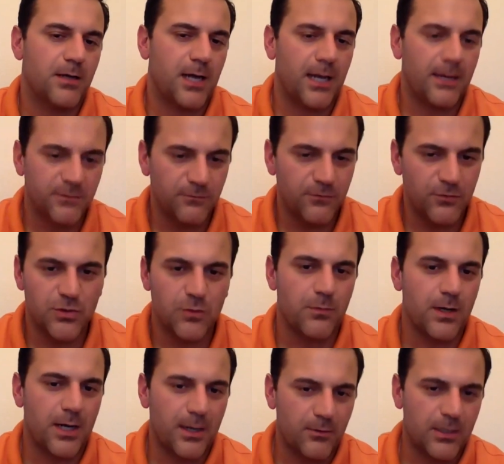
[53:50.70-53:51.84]
I have some views on
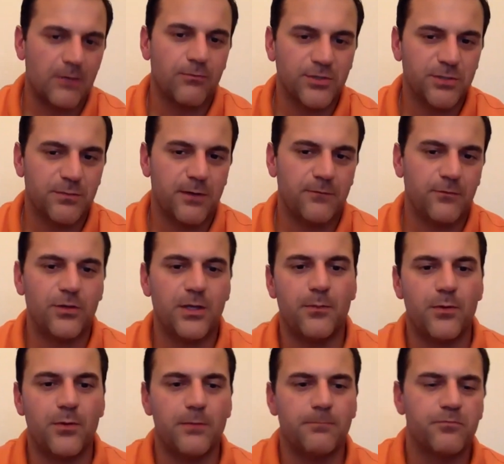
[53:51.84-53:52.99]
how, how Russia might view
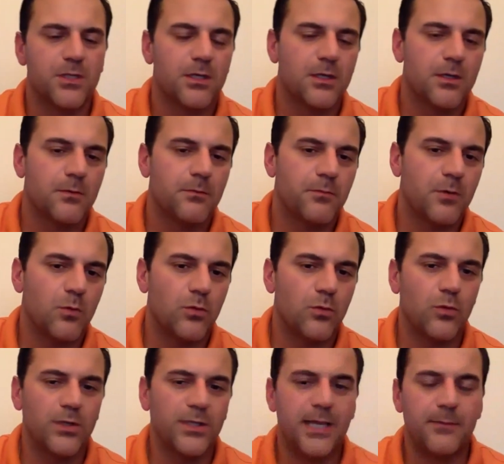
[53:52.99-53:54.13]
that, but but
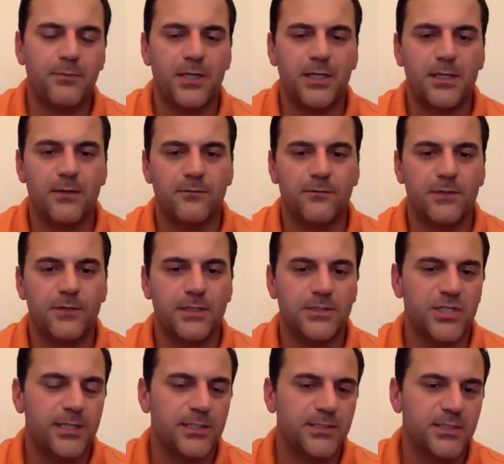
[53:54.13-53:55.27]
would that be of in
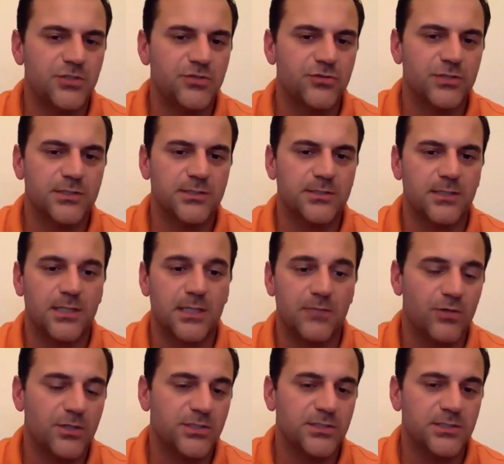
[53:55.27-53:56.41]
China's interest, uh, in
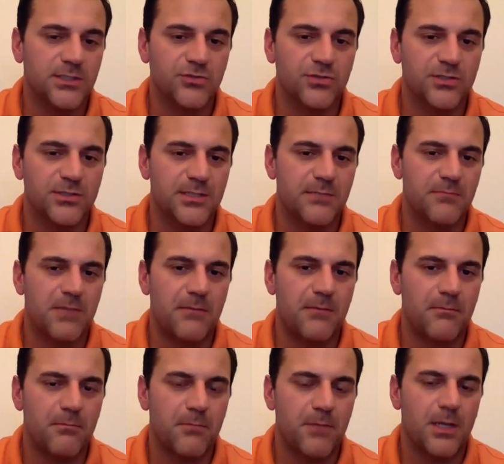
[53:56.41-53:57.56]
Russia's interest, in,
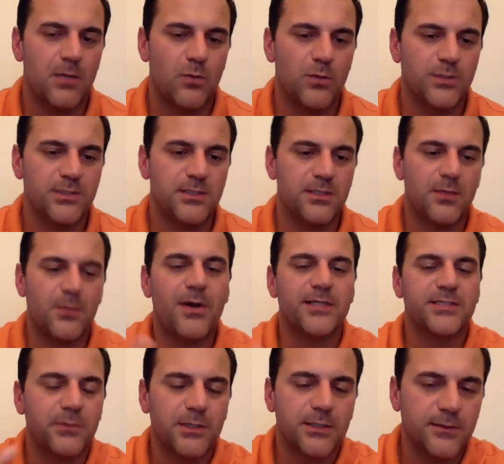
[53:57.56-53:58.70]
in what's the, the
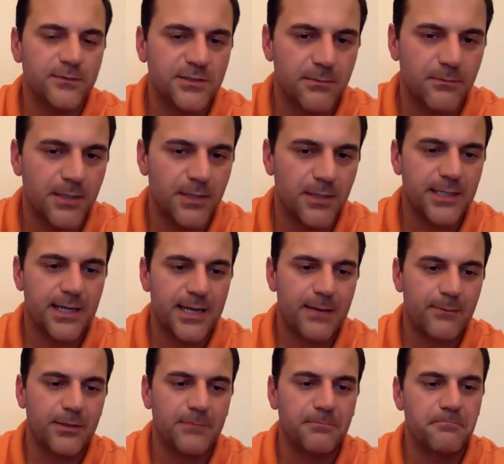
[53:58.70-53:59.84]
possibility of something like that
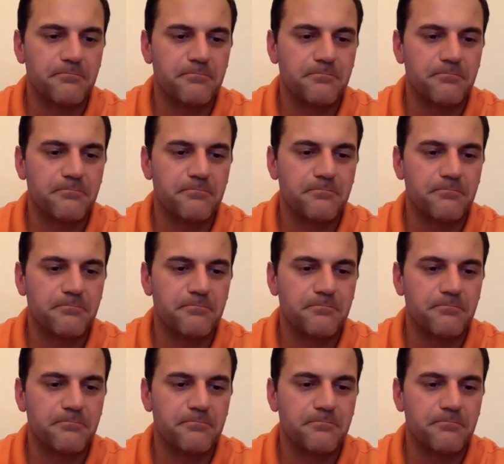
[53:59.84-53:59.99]
happening?